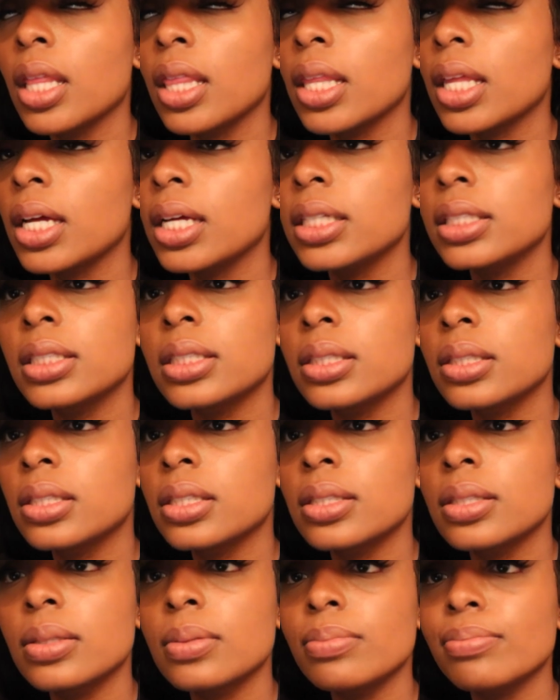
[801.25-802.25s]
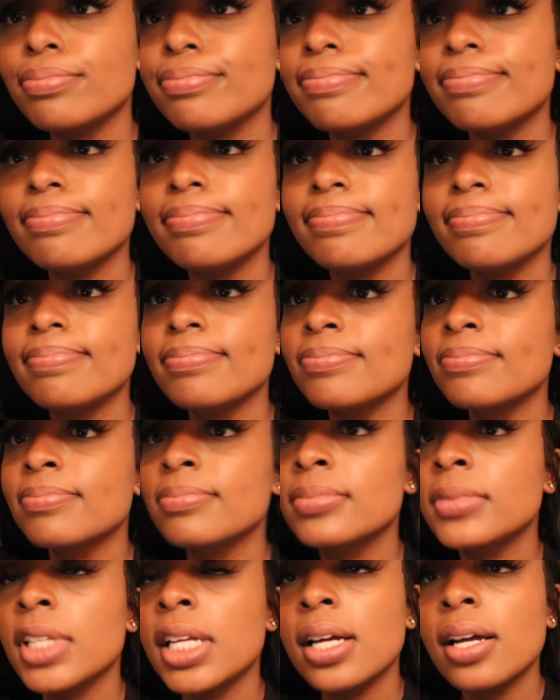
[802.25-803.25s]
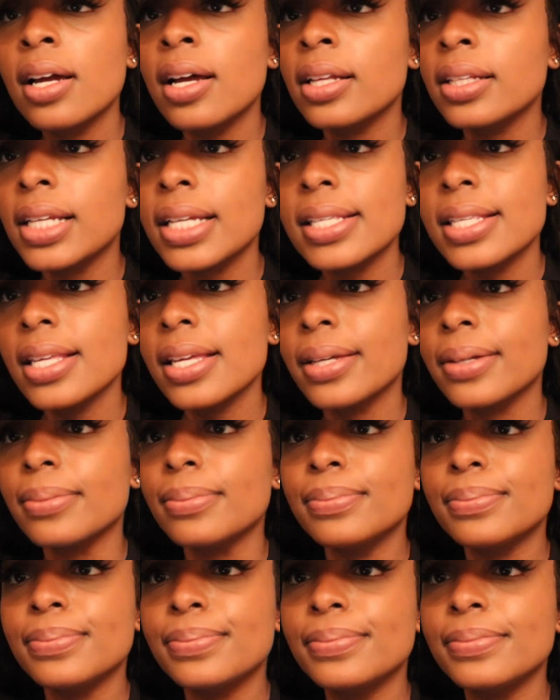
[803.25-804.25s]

That's that's it.